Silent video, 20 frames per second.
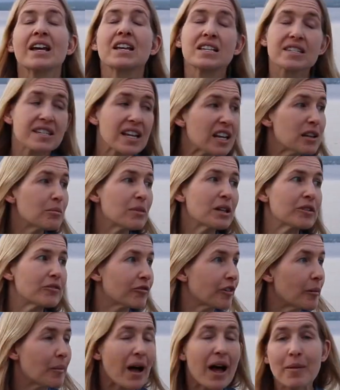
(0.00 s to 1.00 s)
Sediment
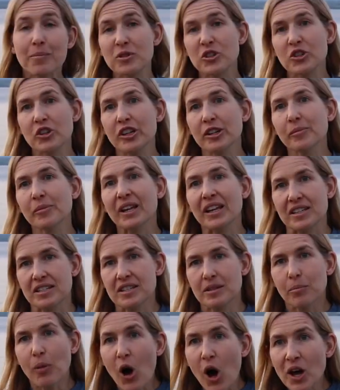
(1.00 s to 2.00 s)
from upstream gets
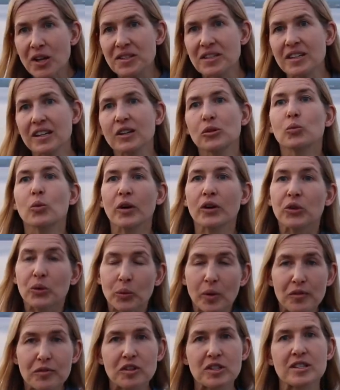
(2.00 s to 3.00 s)
deposited where the
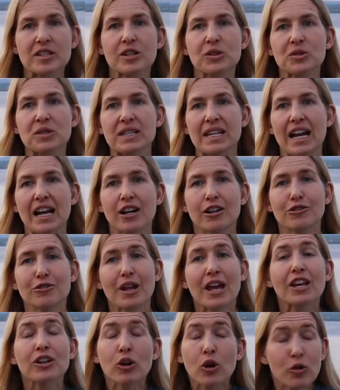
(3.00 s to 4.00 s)
river slows down,
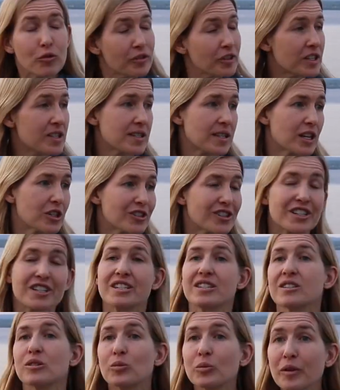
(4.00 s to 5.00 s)
and over the
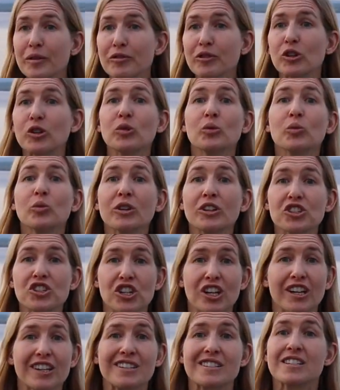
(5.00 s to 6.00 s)
centuries, the river will
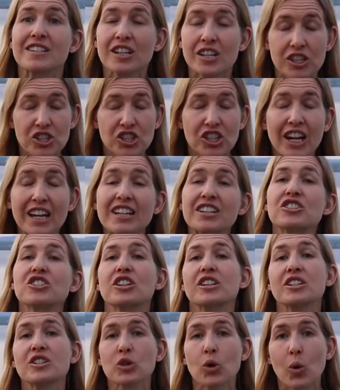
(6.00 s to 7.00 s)
change
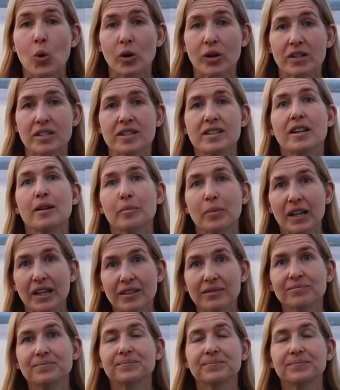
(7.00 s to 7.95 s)
its course a bit.